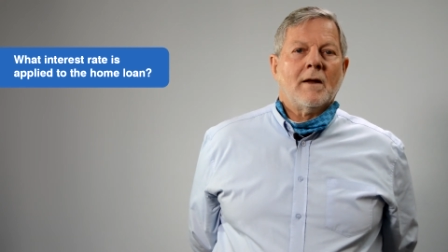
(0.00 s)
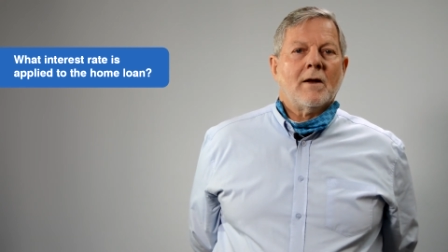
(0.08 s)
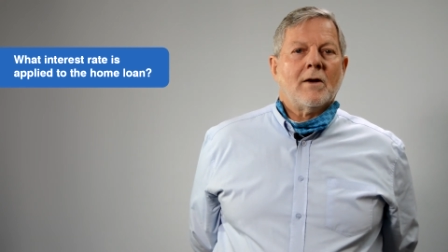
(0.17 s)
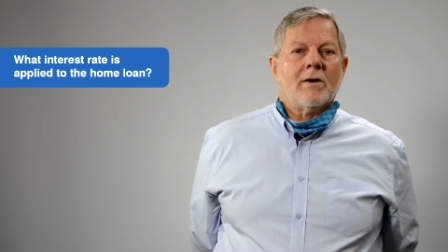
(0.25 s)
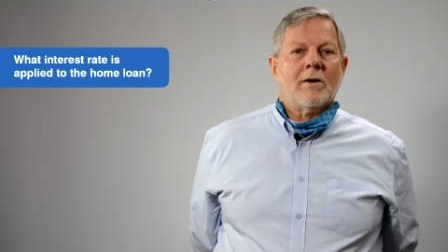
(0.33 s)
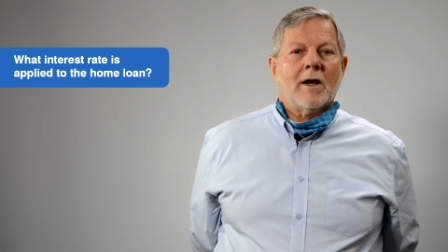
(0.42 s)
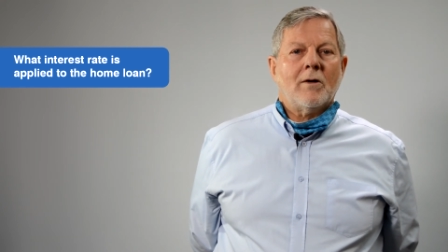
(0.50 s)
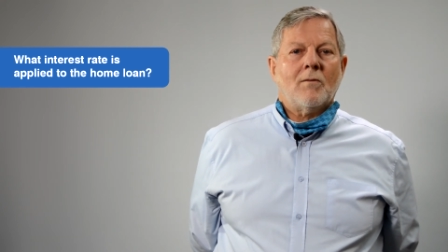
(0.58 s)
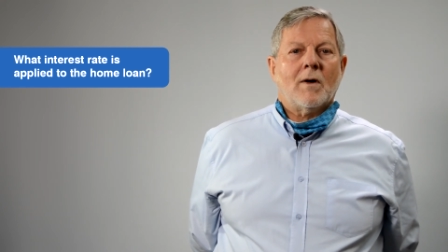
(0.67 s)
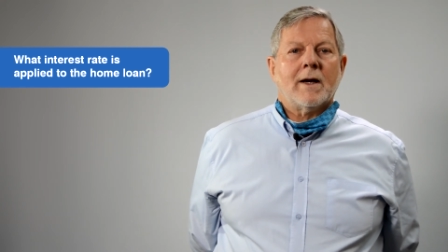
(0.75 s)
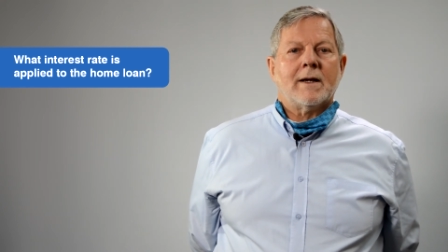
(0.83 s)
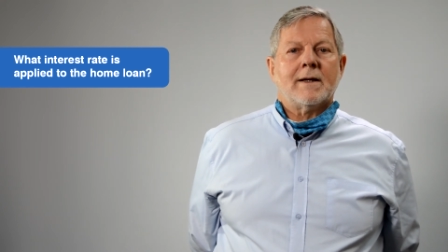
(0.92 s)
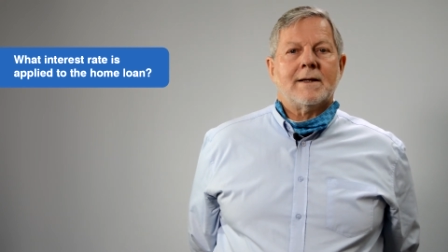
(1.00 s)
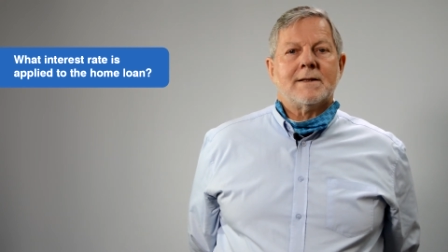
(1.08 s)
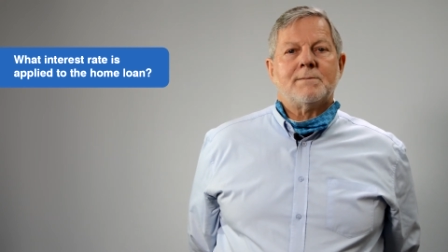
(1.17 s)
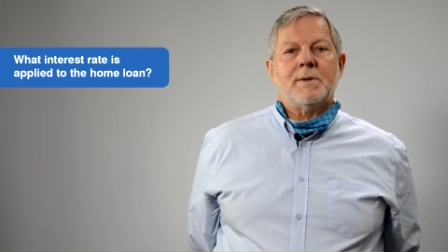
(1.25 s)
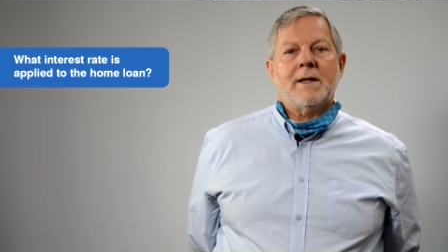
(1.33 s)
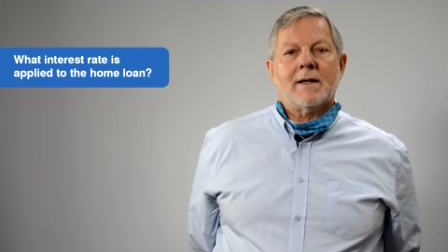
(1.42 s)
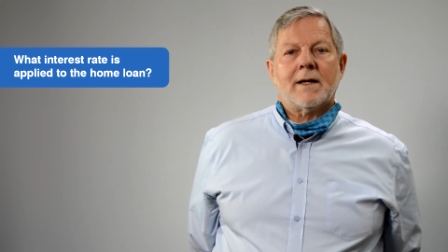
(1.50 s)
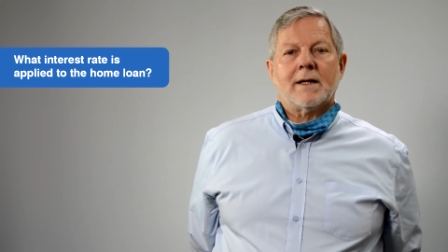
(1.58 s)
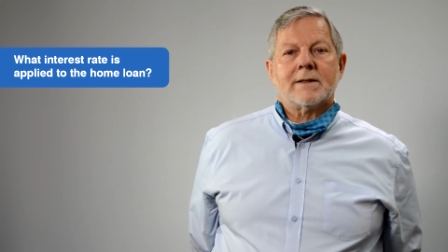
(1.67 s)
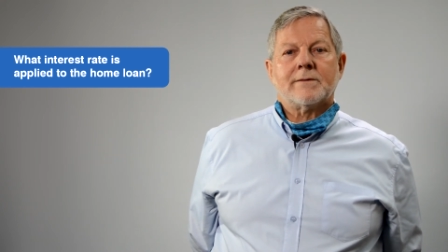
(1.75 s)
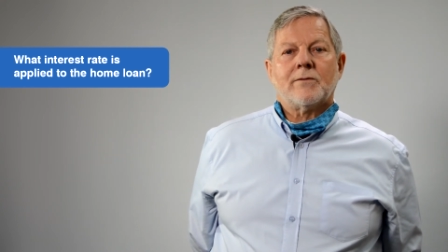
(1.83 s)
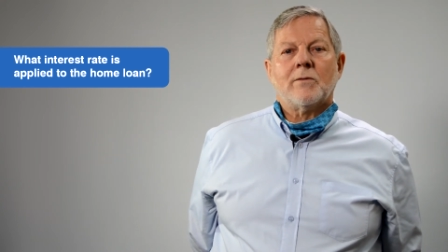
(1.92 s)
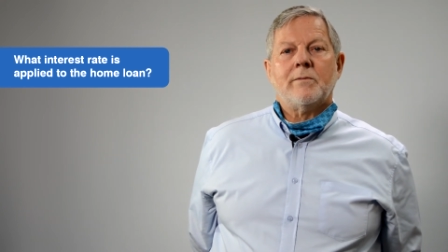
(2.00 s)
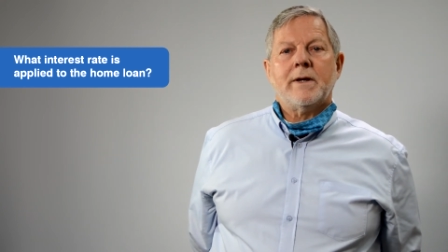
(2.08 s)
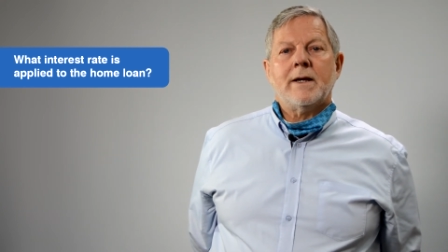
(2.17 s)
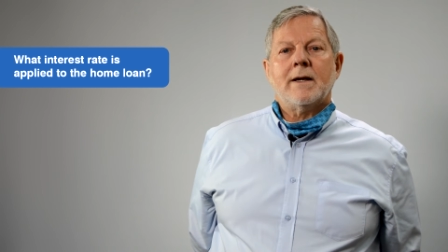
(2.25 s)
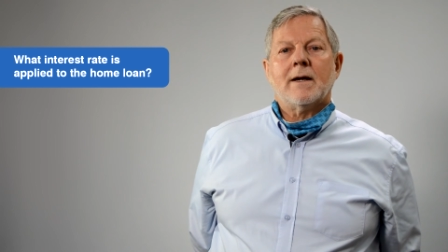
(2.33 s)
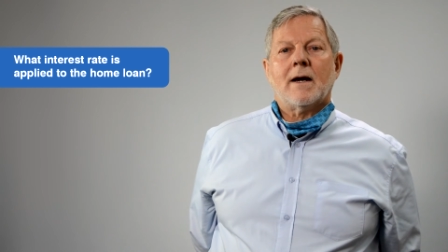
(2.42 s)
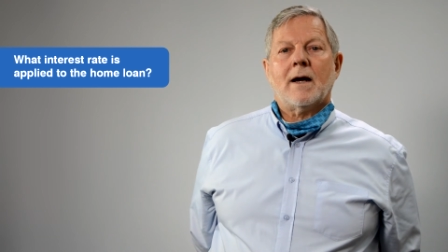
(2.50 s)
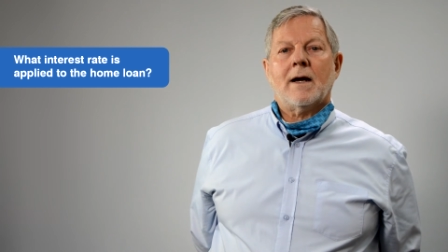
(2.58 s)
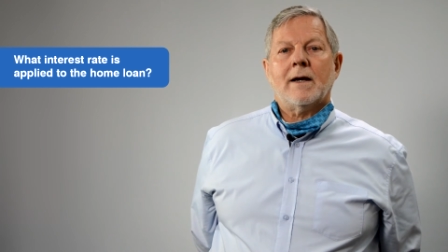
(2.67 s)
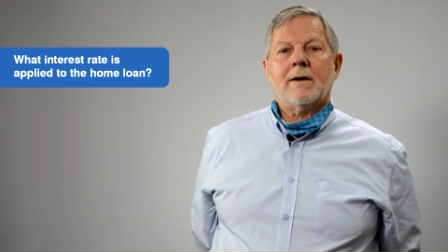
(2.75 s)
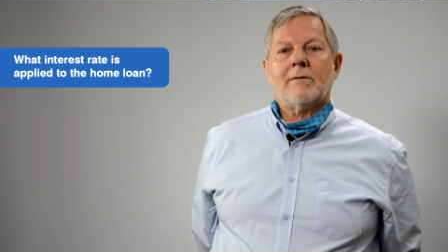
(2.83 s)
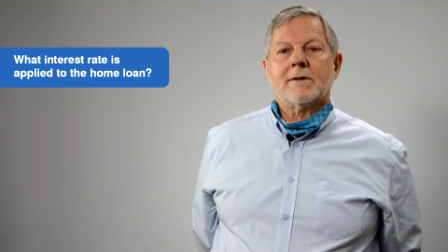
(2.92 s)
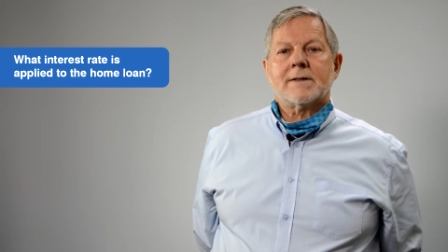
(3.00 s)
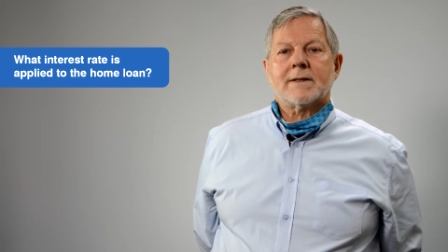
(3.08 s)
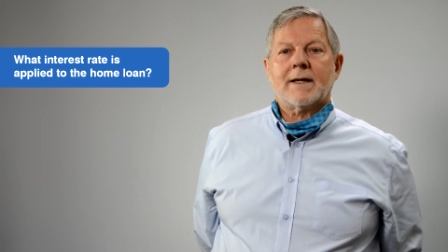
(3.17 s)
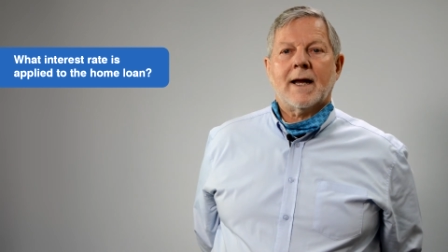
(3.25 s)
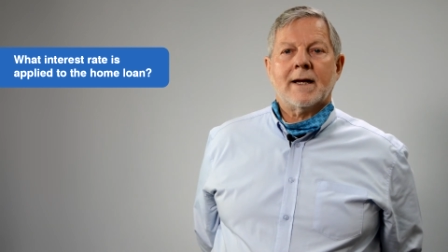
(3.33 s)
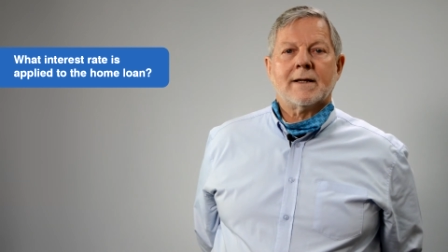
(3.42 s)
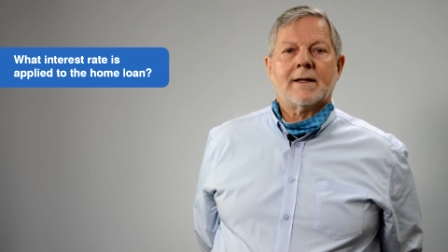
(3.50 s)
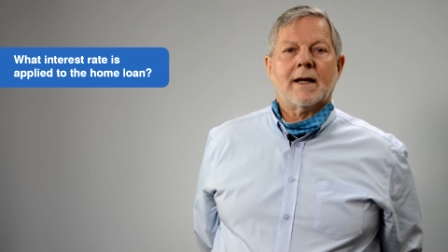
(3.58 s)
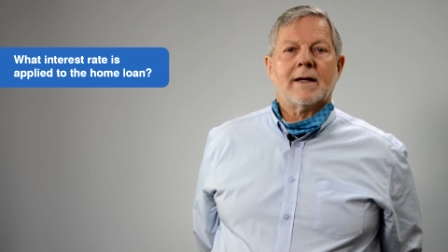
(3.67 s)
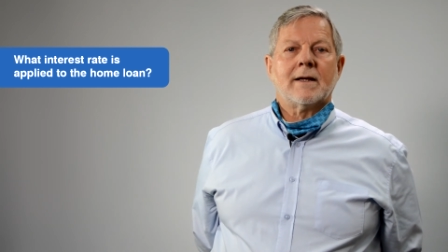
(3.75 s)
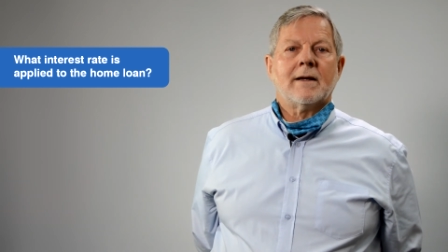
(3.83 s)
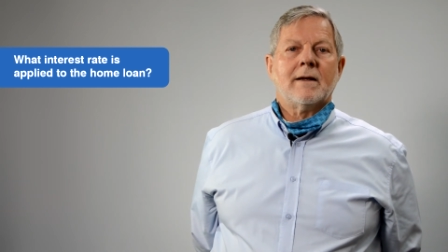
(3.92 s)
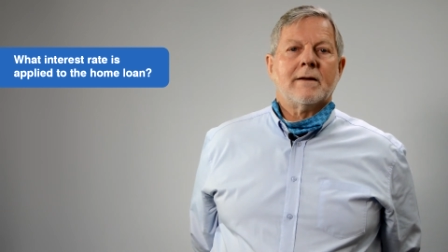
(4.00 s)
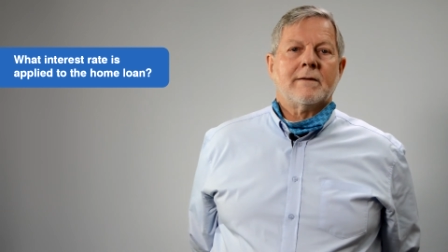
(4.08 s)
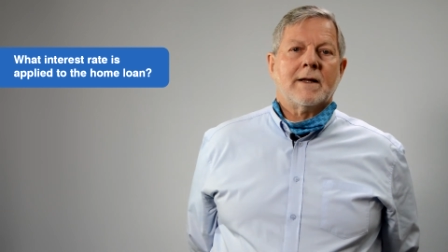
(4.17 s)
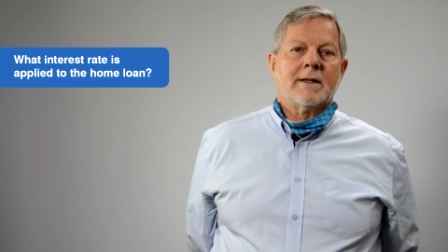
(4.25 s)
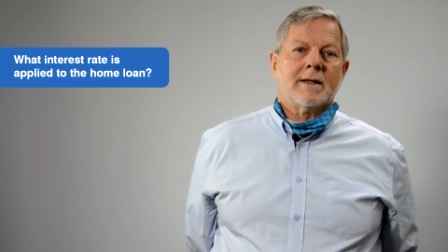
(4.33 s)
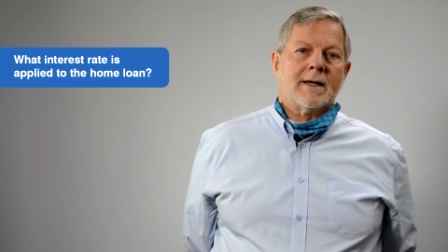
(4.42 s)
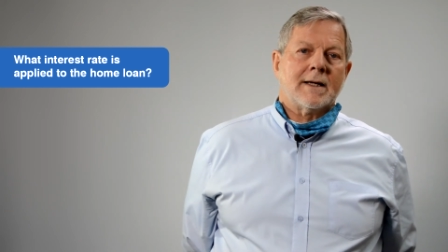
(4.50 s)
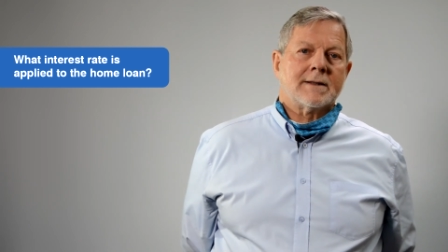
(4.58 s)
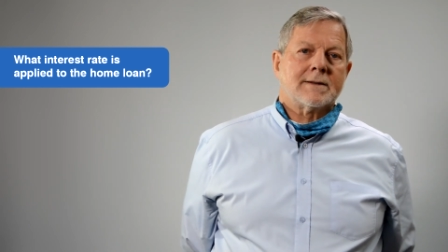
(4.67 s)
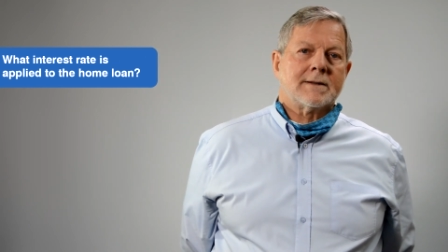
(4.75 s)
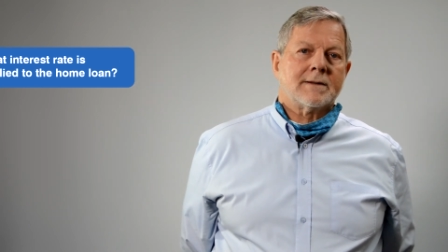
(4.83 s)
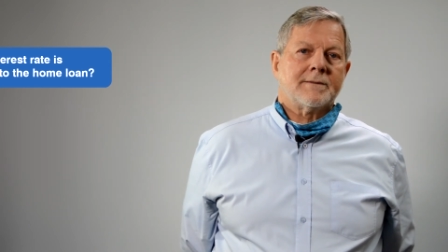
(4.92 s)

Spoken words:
No one is penalized for being a higher risk candidate than the next.